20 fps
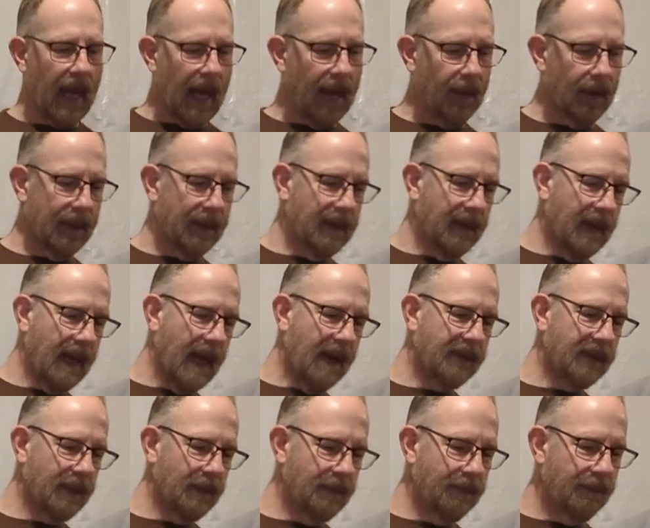I would
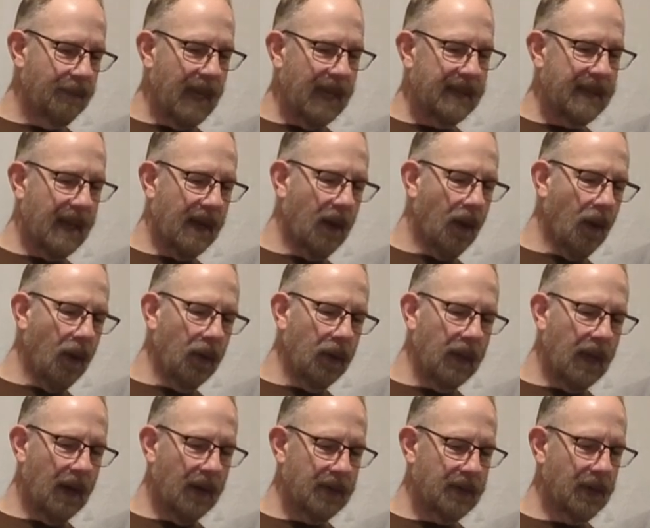have to make that
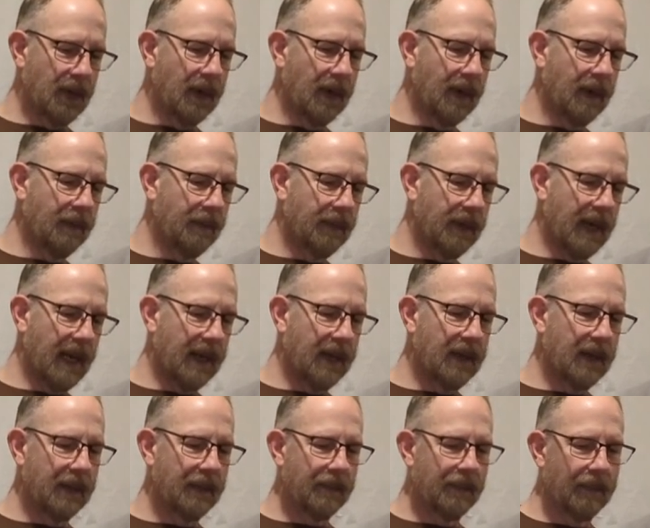hole larger, but I
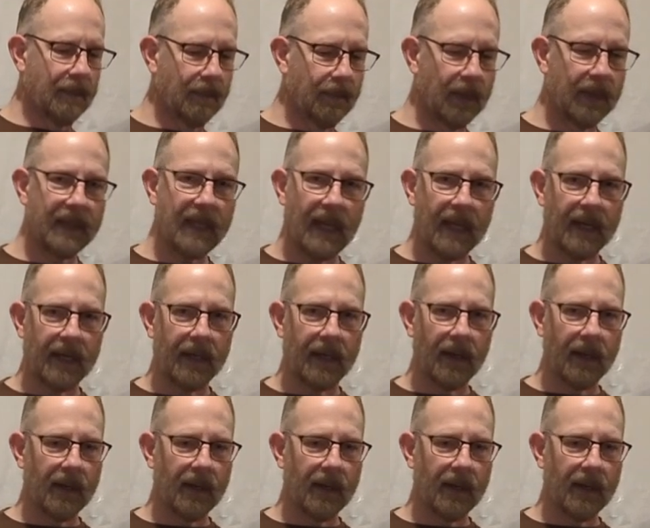could put that in